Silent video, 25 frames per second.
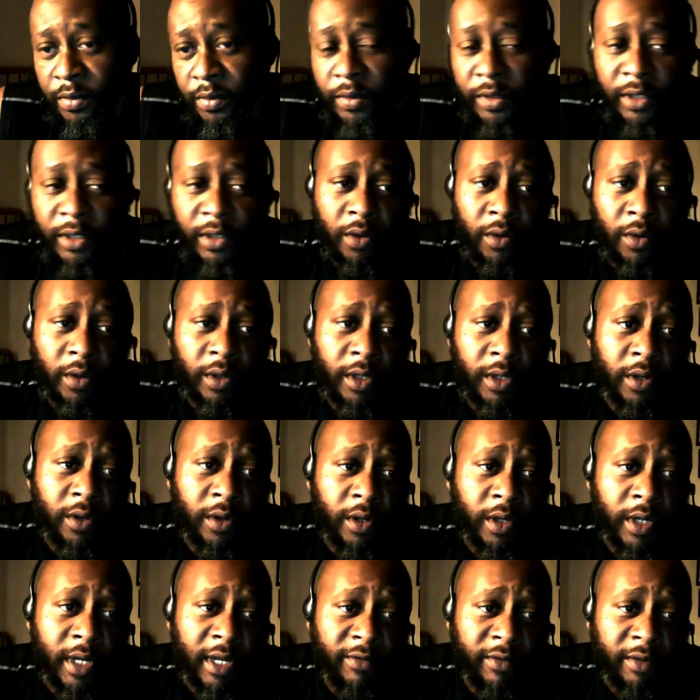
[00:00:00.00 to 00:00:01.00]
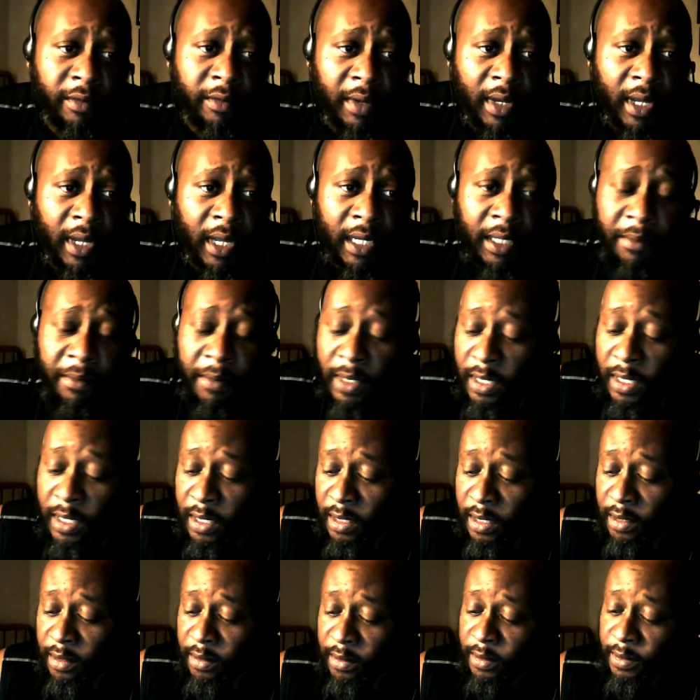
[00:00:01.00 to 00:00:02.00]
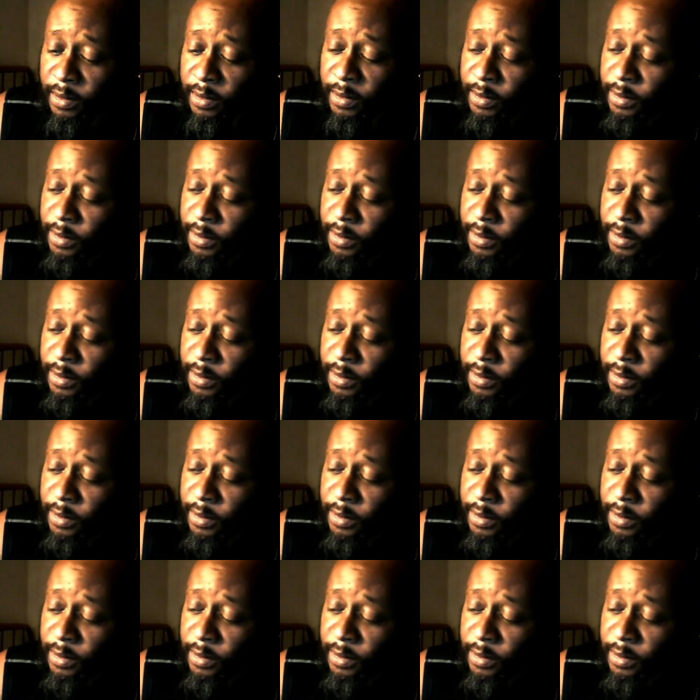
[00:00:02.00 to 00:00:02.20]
What's going on, everybody, man?